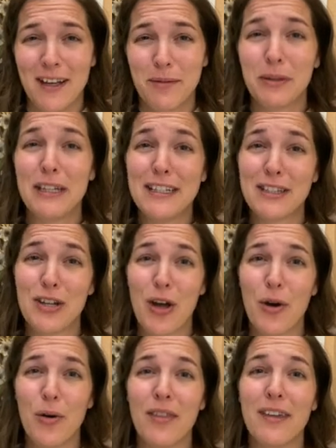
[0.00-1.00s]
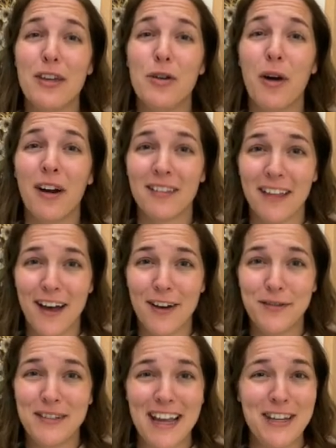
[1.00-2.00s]
Please know that you are
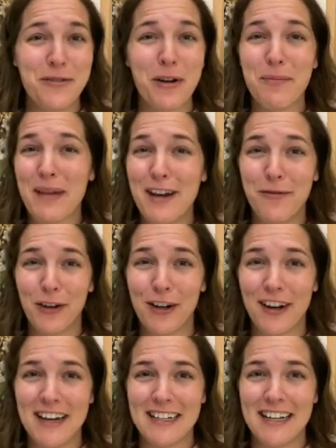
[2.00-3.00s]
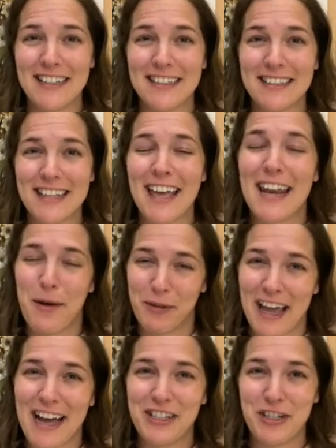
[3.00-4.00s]
loved and you are made for greatness, and I will
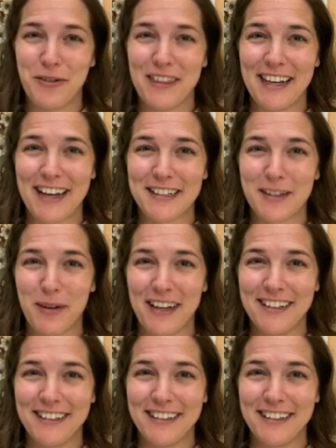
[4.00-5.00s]
catch you in the next one.